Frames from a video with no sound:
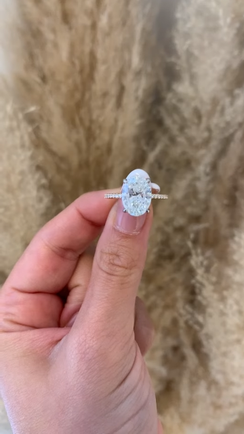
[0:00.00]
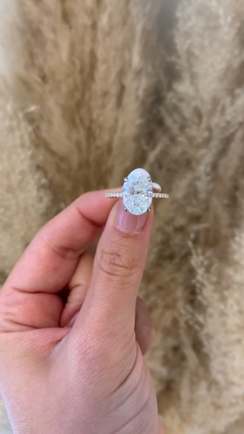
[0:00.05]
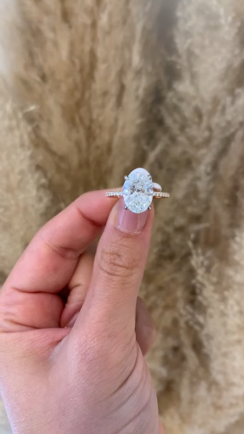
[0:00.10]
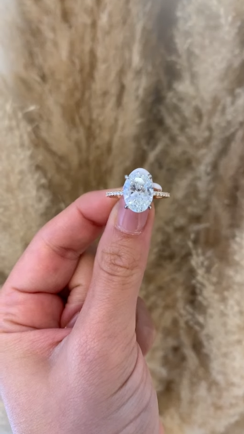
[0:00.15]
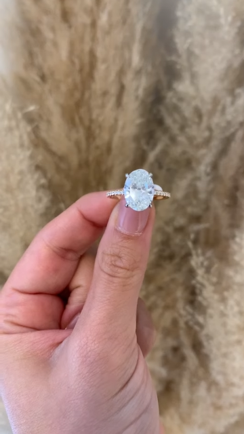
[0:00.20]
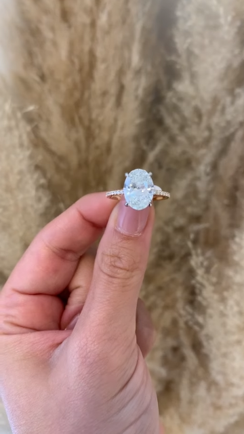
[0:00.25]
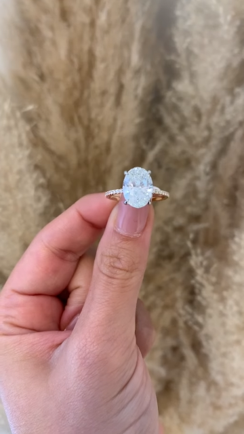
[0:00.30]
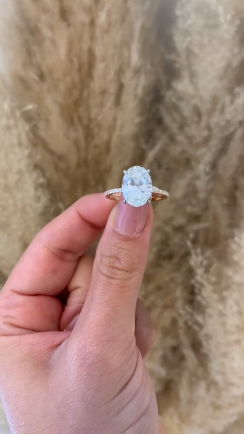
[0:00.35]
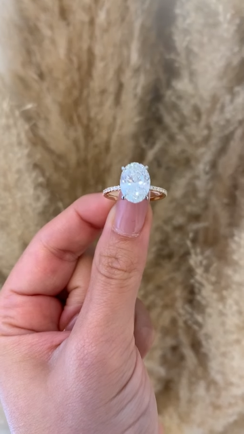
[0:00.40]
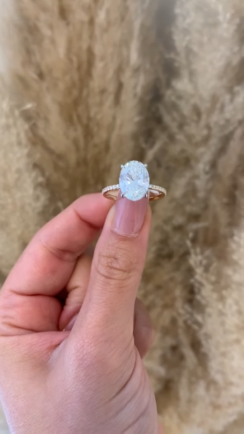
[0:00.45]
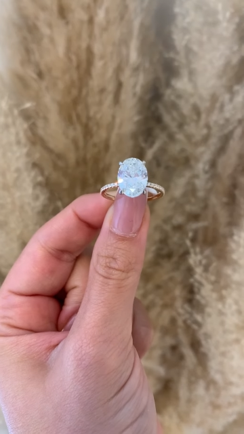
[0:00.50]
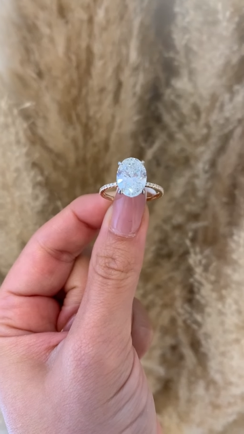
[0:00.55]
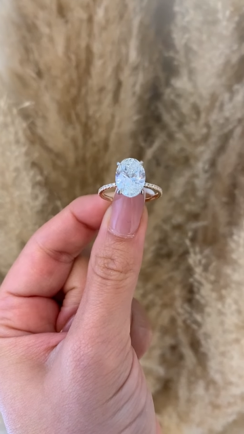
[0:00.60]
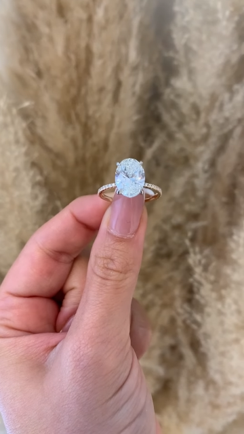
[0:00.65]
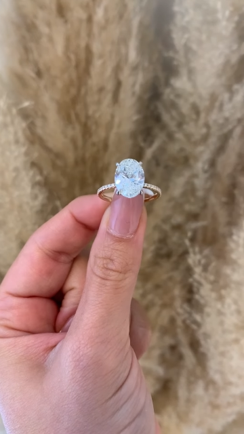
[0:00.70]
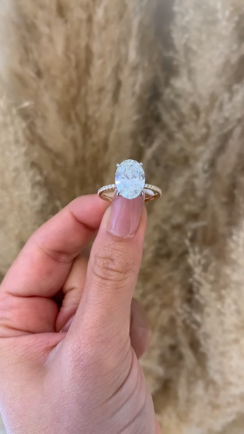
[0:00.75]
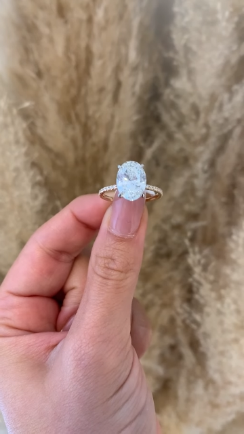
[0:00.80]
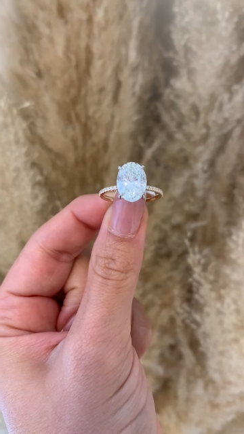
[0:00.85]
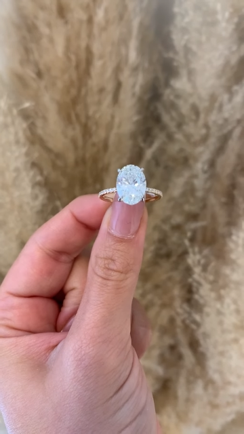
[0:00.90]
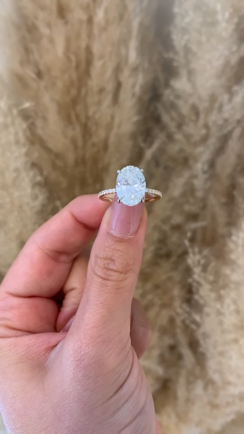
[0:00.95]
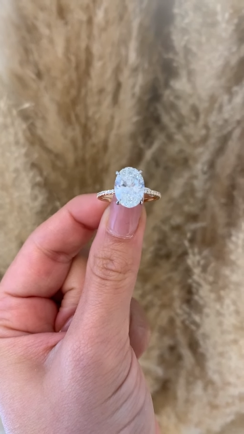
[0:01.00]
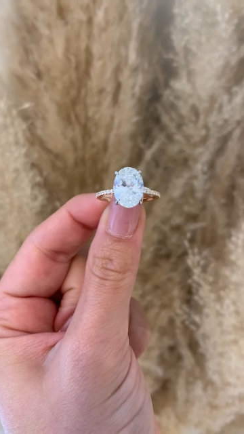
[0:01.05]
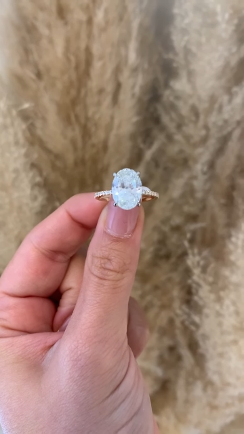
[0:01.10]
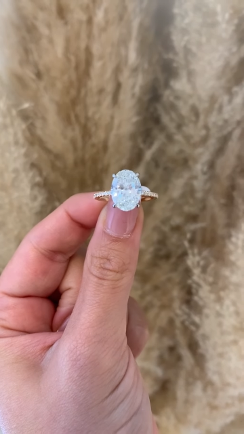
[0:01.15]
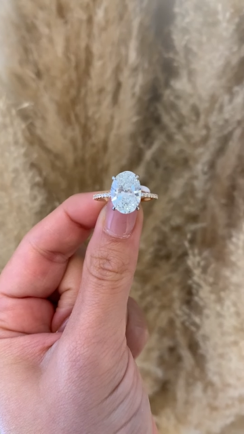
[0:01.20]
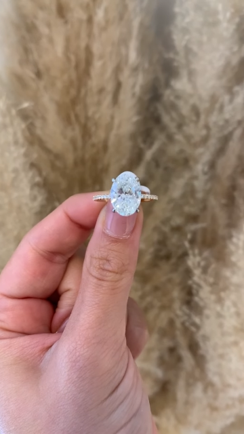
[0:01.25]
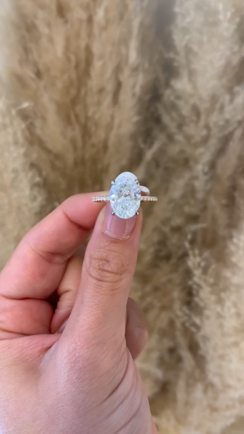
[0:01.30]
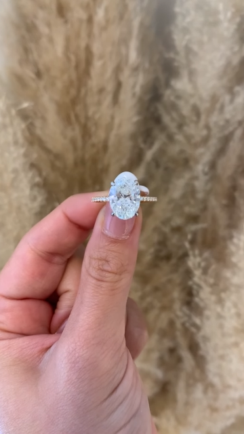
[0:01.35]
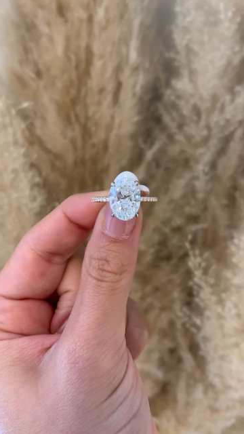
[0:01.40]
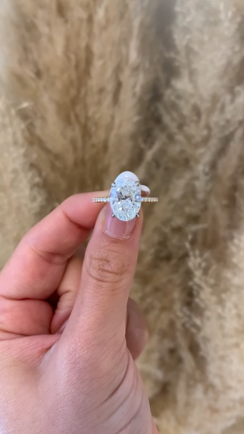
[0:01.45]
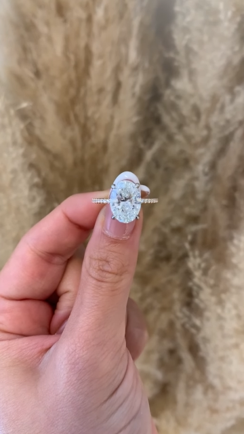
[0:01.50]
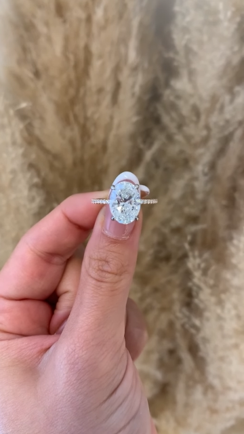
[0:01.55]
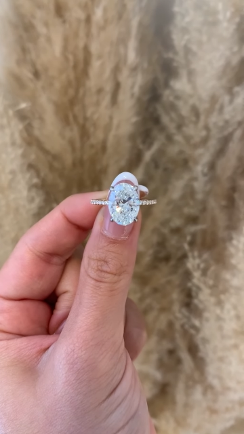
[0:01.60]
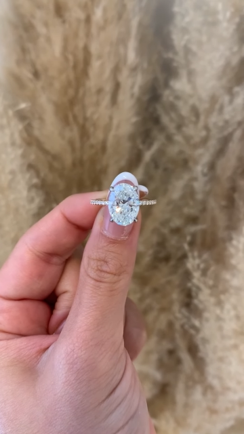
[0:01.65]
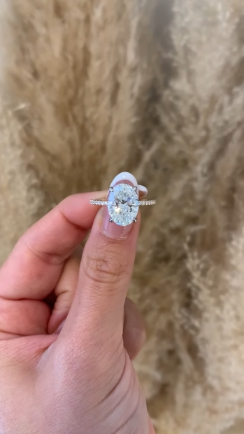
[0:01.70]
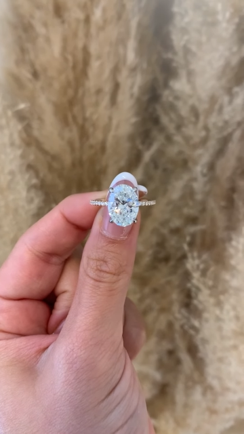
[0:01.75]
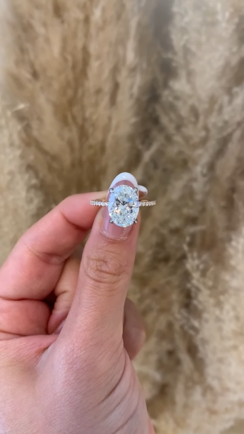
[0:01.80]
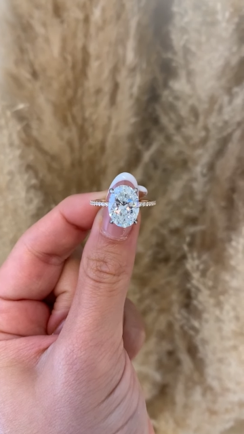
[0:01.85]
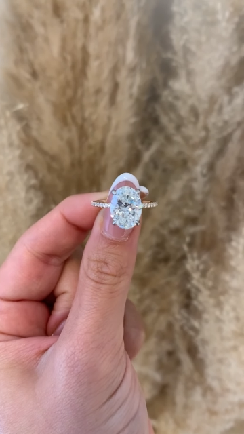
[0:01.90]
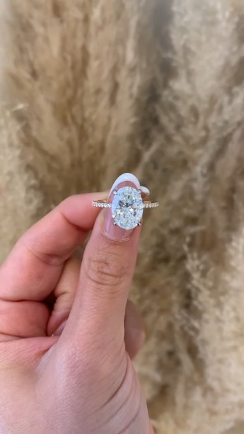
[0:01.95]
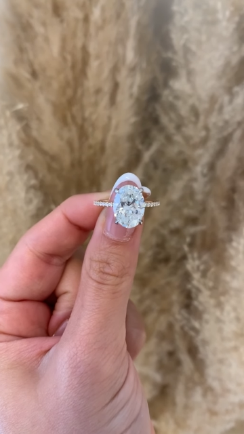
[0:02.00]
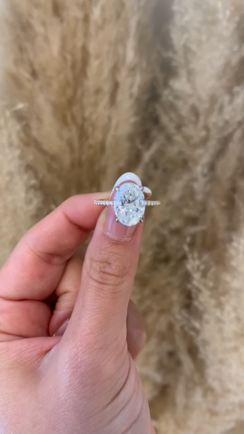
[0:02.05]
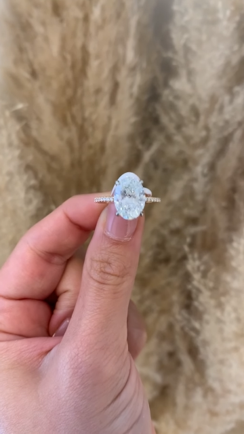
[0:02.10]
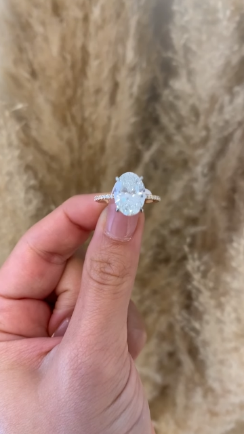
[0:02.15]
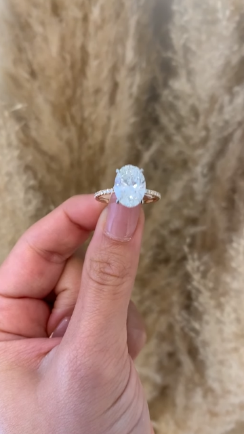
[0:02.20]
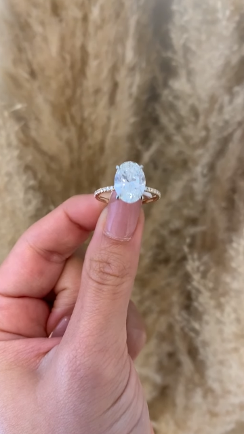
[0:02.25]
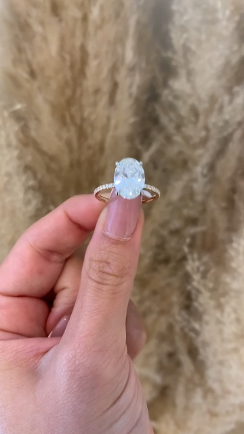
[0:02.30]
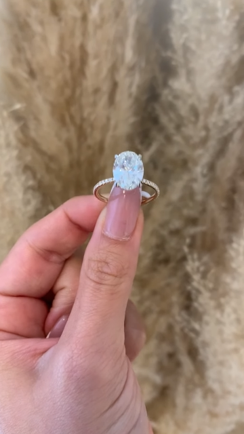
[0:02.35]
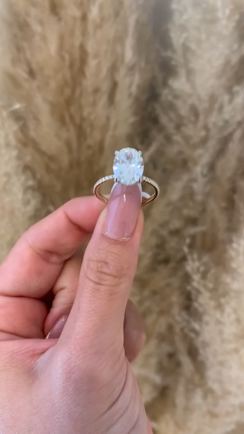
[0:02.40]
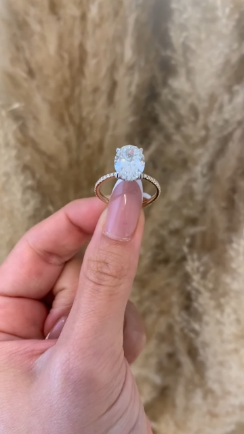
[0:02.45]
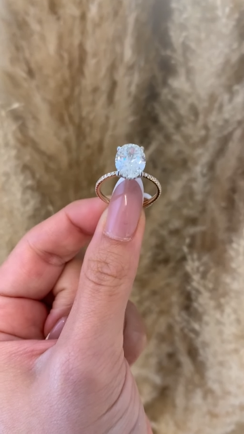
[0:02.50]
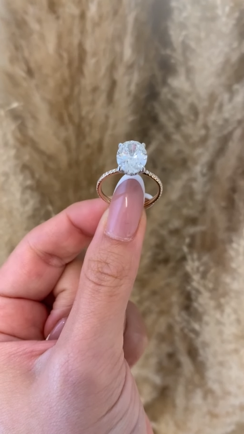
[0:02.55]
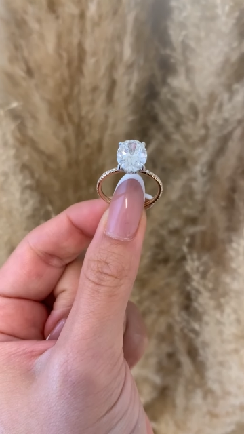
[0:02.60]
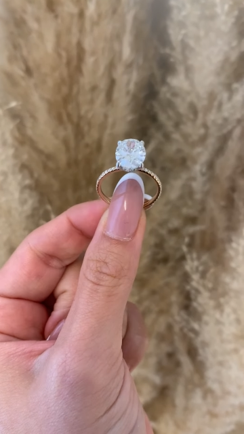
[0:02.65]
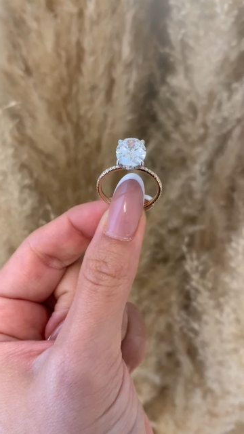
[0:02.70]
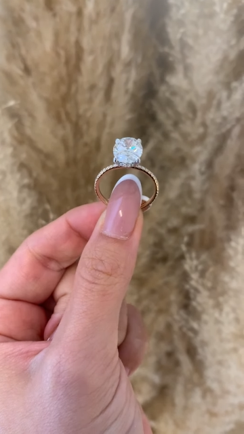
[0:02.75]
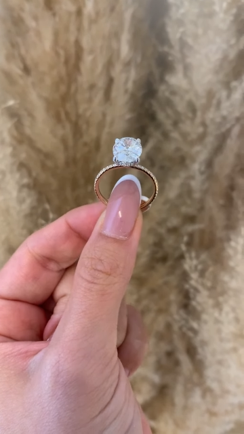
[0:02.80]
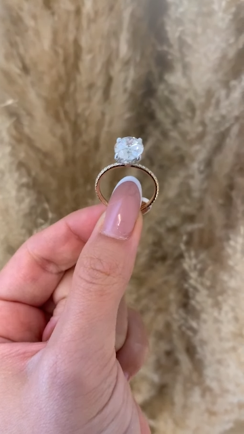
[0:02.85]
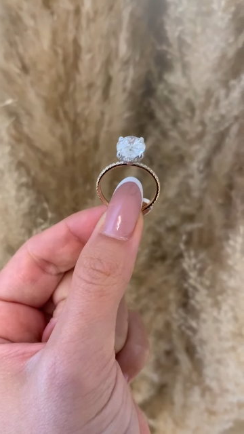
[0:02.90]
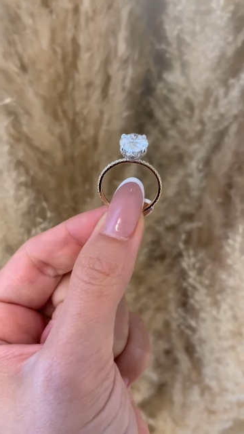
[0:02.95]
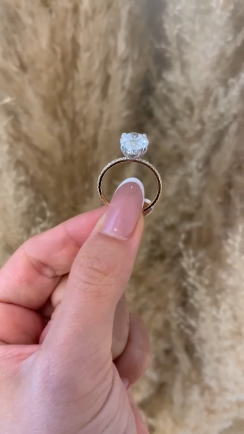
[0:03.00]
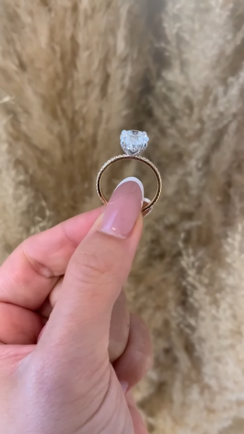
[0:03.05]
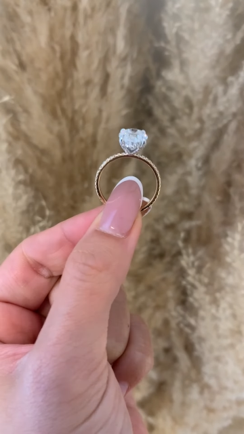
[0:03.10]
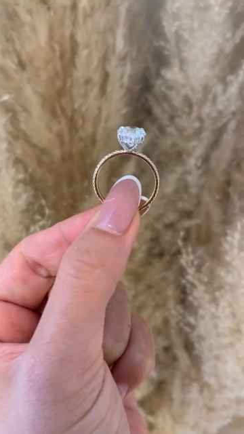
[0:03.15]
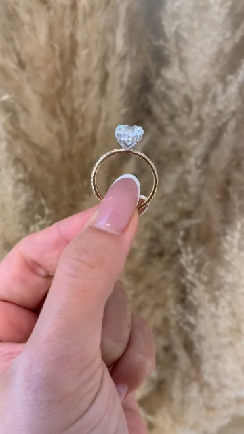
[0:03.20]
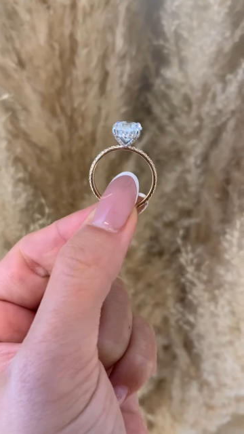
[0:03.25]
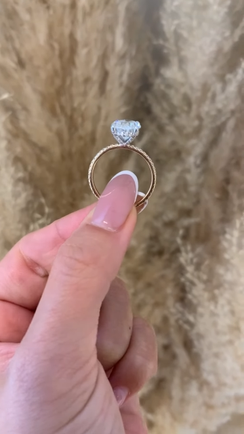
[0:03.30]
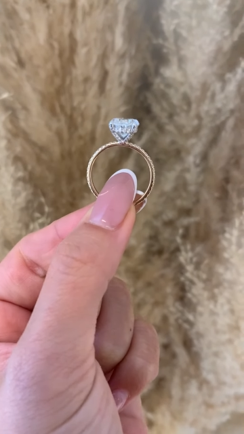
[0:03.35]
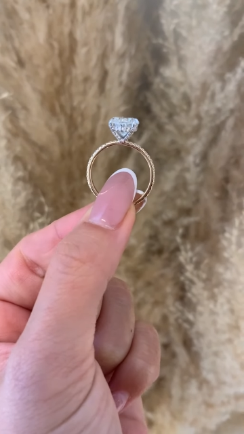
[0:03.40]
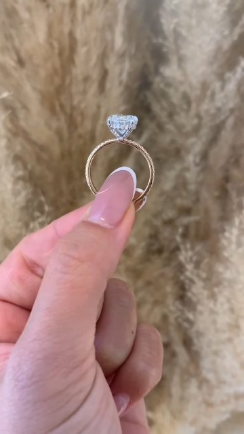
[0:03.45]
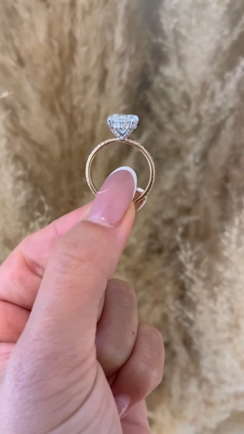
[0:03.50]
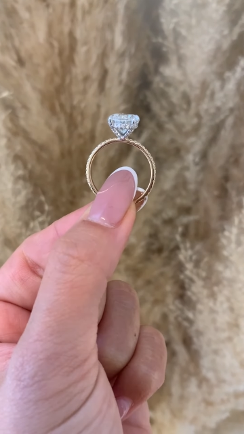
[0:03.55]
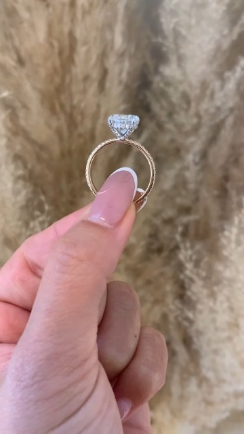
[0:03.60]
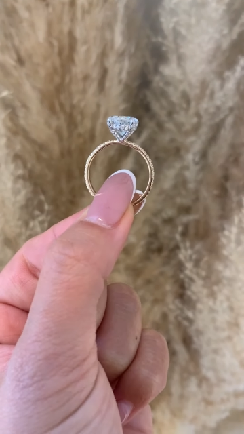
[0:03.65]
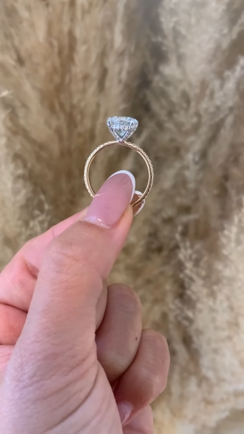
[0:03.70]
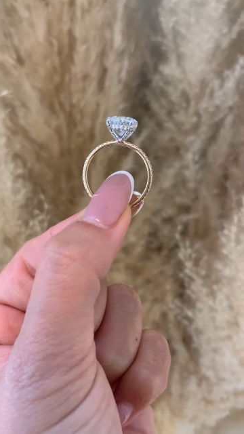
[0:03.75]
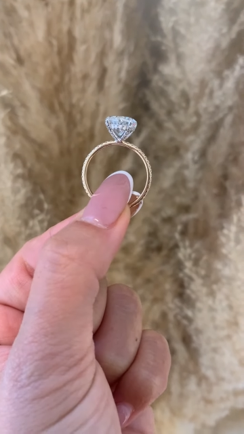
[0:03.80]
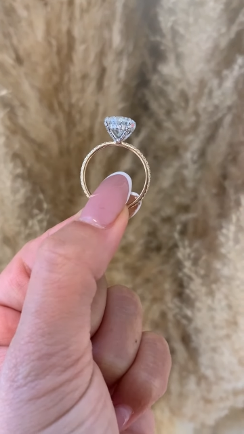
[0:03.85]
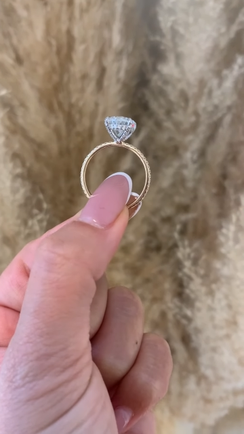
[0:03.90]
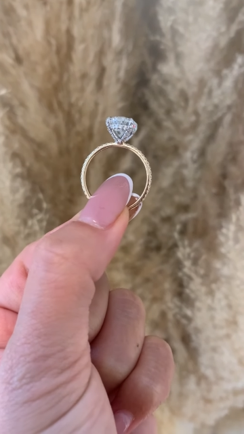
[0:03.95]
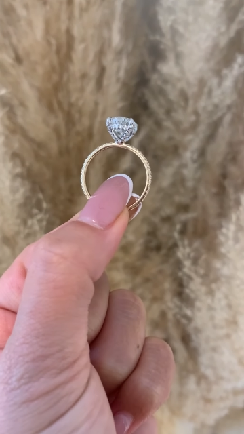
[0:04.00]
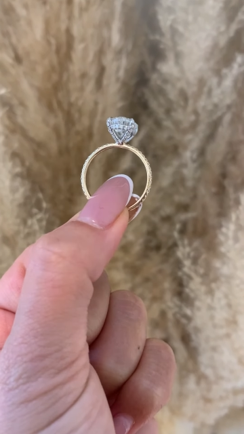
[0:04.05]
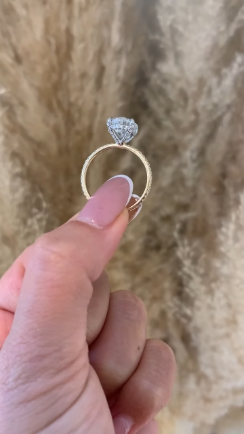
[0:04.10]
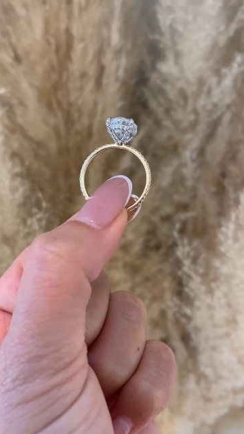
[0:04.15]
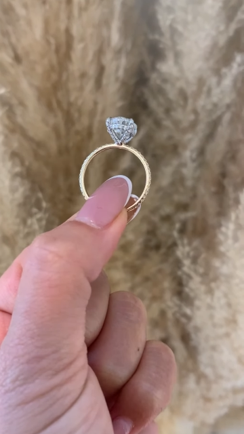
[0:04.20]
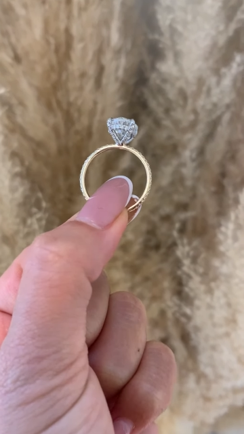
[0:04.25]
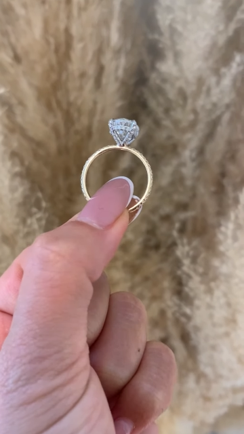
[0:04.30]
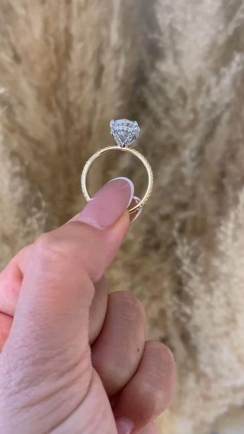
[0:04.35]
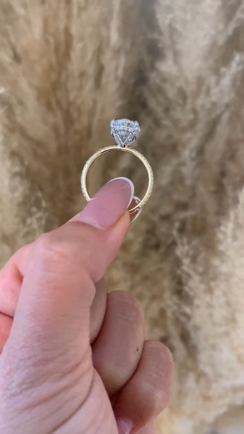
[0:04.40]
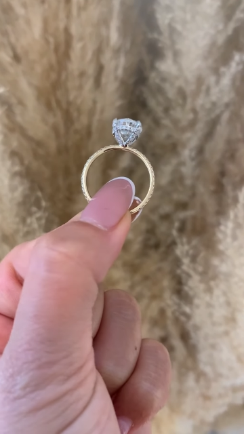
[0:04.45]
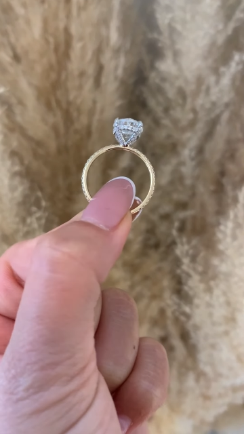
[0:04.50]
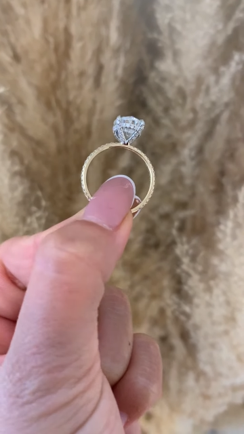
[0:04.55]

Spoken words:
[unreadable: no face in view]